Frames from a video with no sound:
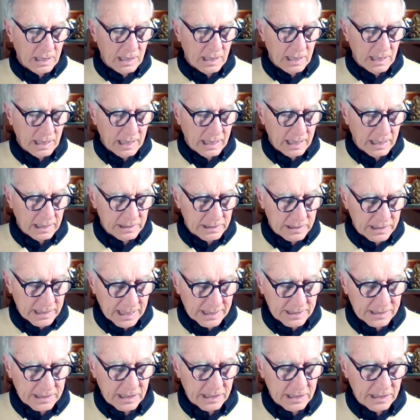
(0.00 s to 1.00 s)
and
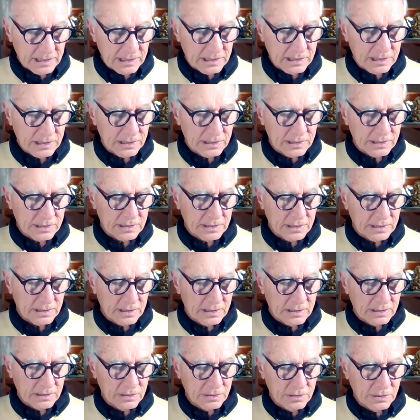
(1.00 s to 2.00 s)
sustenance
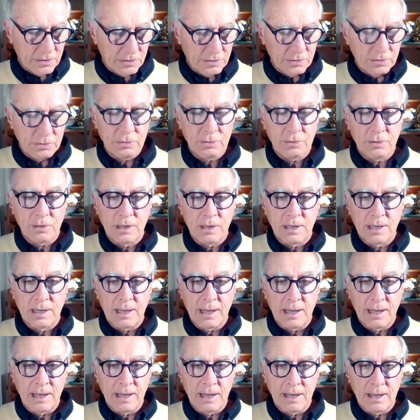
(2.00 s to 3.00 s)
to
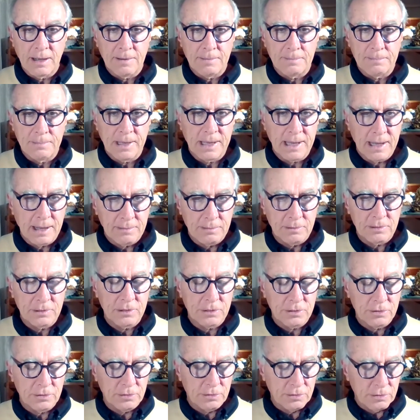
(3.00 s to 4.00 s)
be able
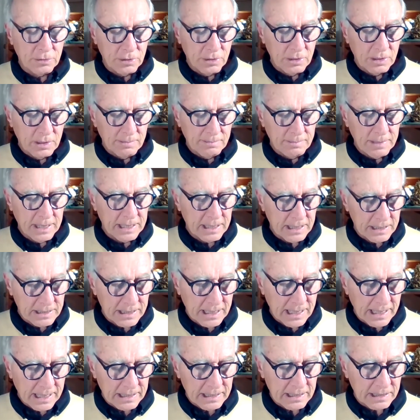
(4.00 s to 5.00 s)
to
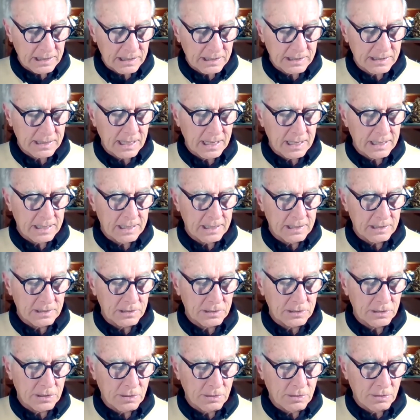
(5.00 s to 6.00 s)
meditate and study and
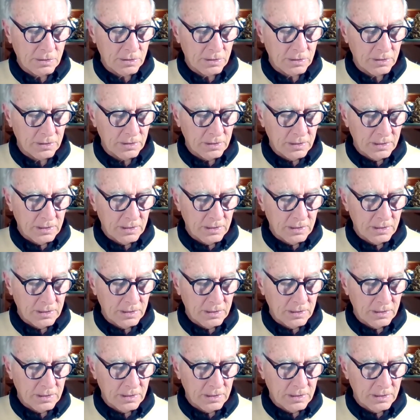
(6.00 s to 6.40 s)
so on.